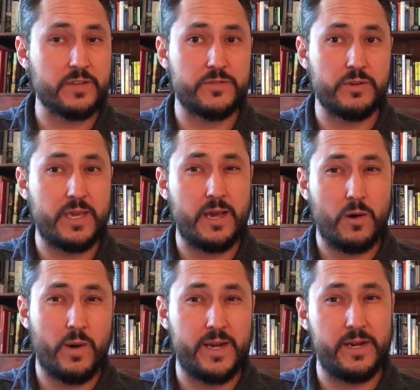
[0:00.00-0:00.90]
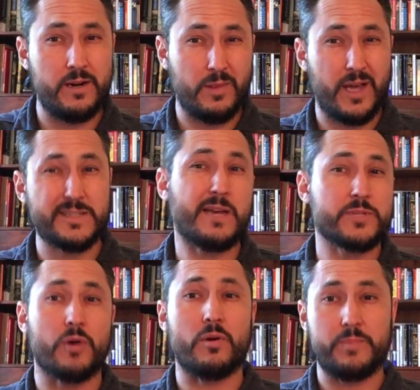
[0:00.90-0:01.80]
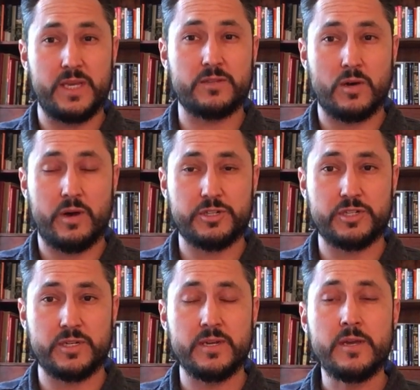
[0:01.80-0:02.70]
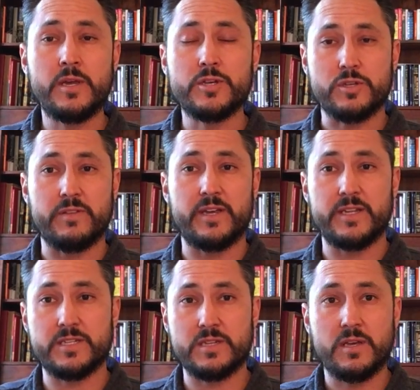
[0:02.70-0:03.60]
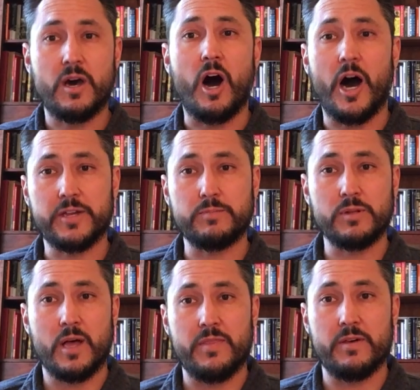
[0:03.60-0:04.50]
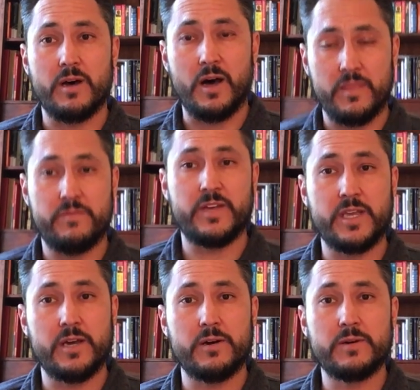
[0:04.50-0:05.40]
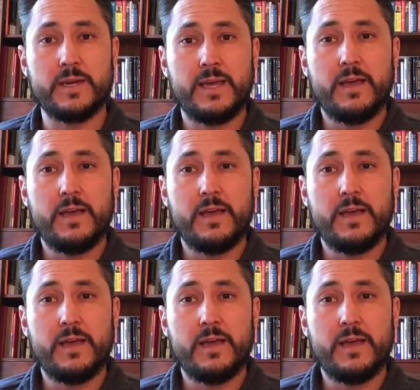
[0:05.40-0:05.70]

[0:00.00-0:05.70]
If you can't quite hear them, a lot of times I'll repeat the question so that it's audible on the video.